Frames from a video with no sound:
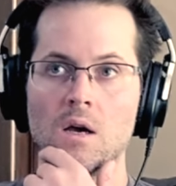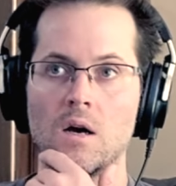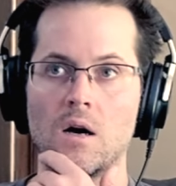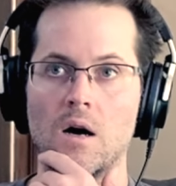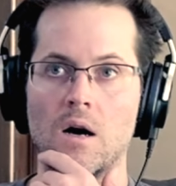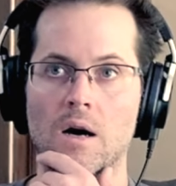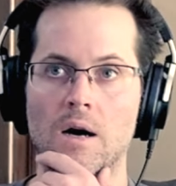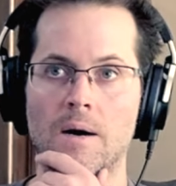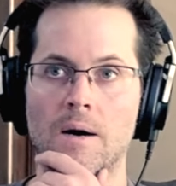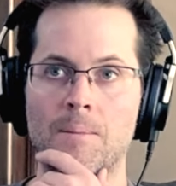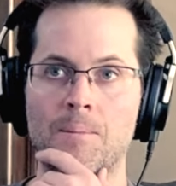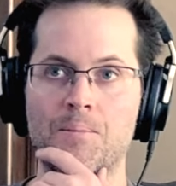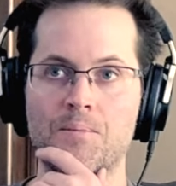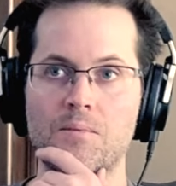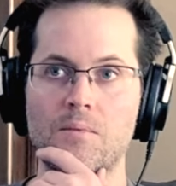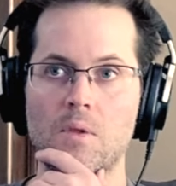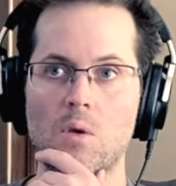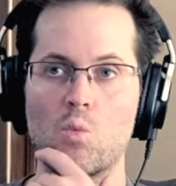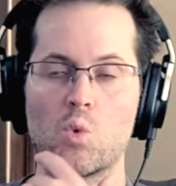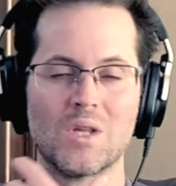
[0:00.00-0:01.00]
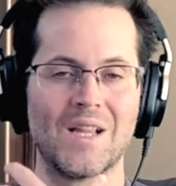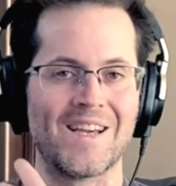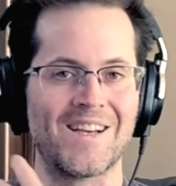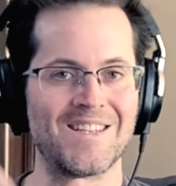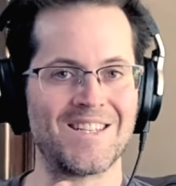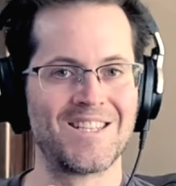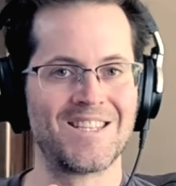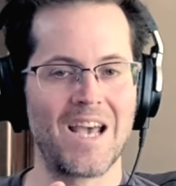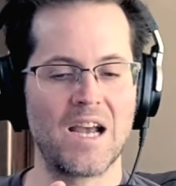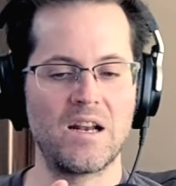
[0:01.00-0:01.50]
we're like
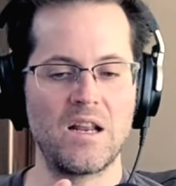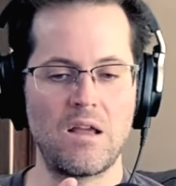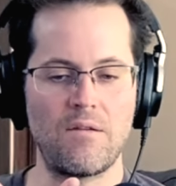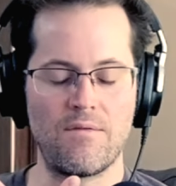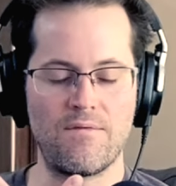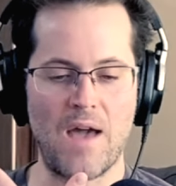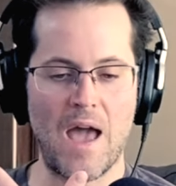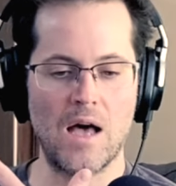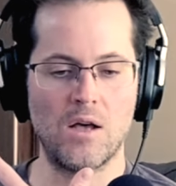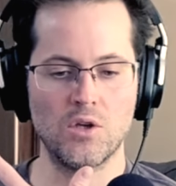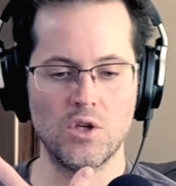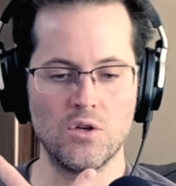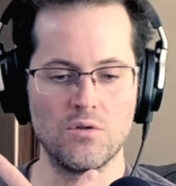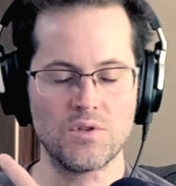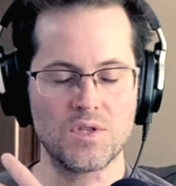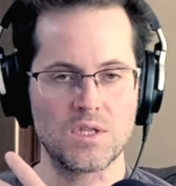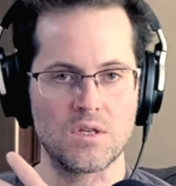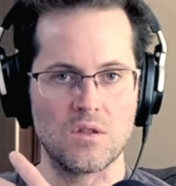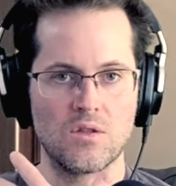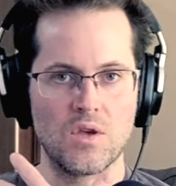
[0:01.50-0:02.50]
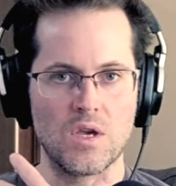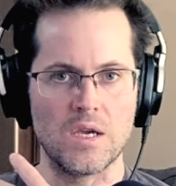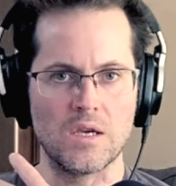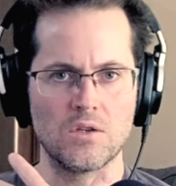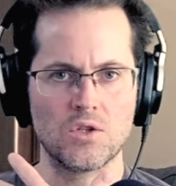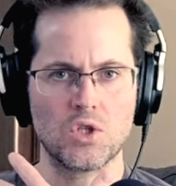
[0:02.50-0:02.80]
assigning values to things.